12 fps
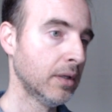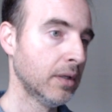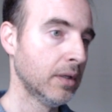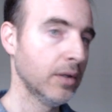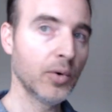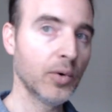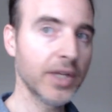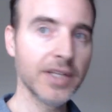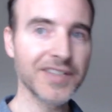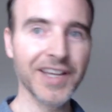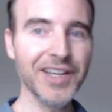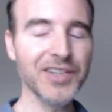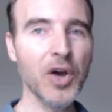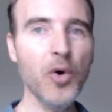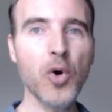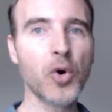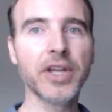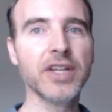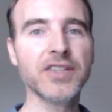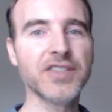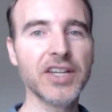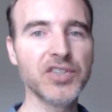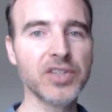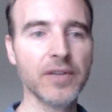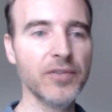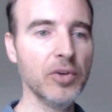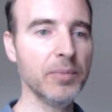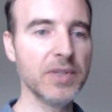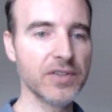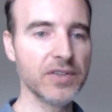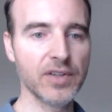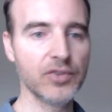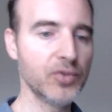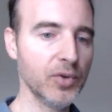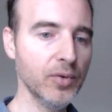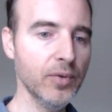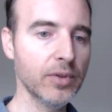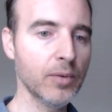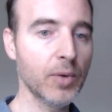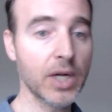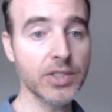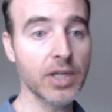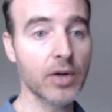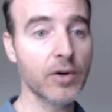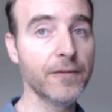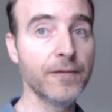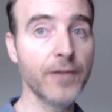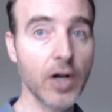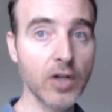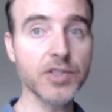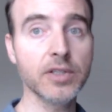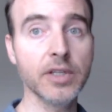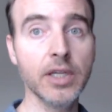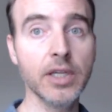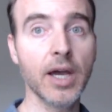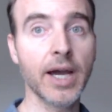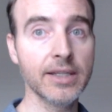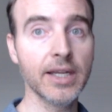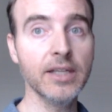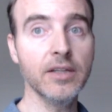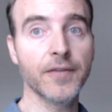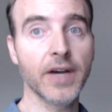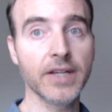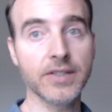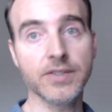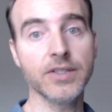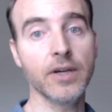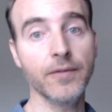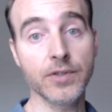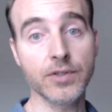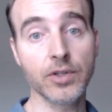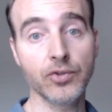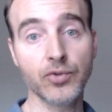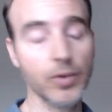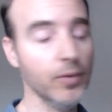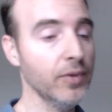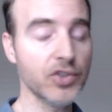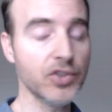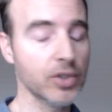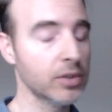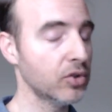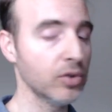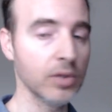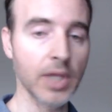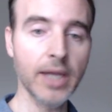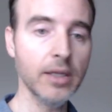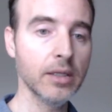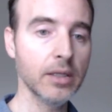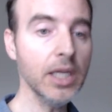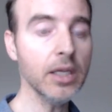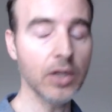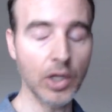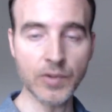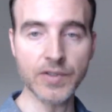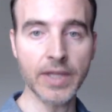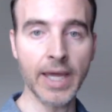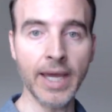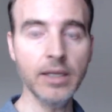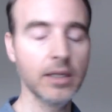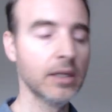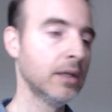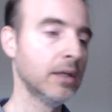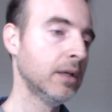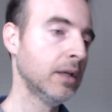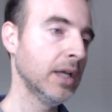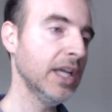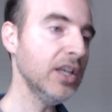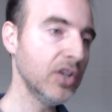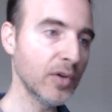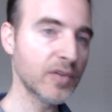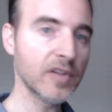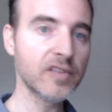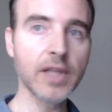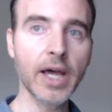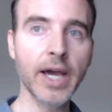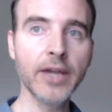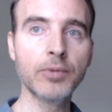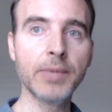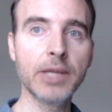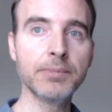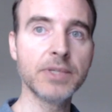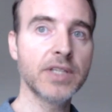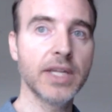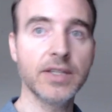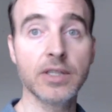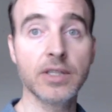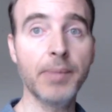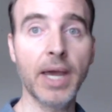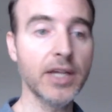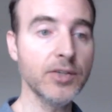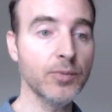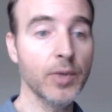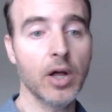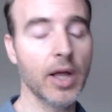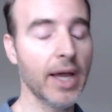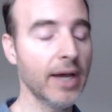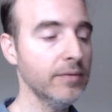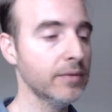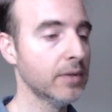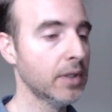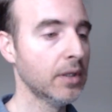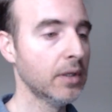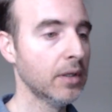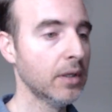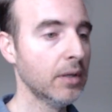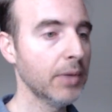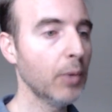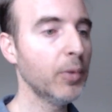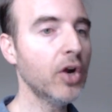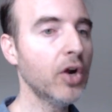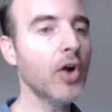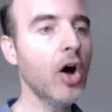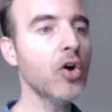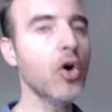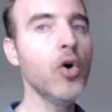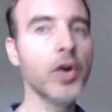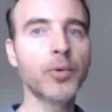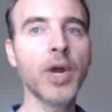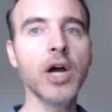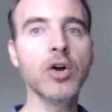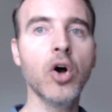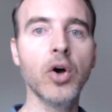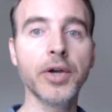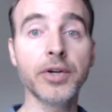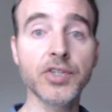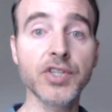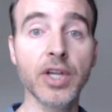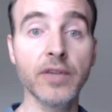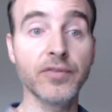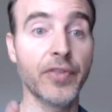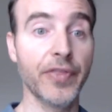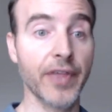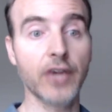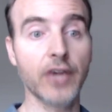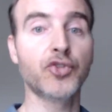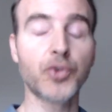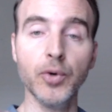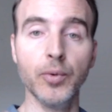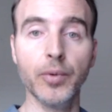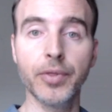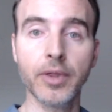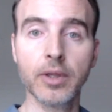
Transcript: The organization, no organization of humans is the truth. The Watchtower falsely identifies itself as the truth. It shouldn't do that. It knows that. It knows it's lied or made mistakes in the past. We all have. But we don't all go in around calling ourselves the truth.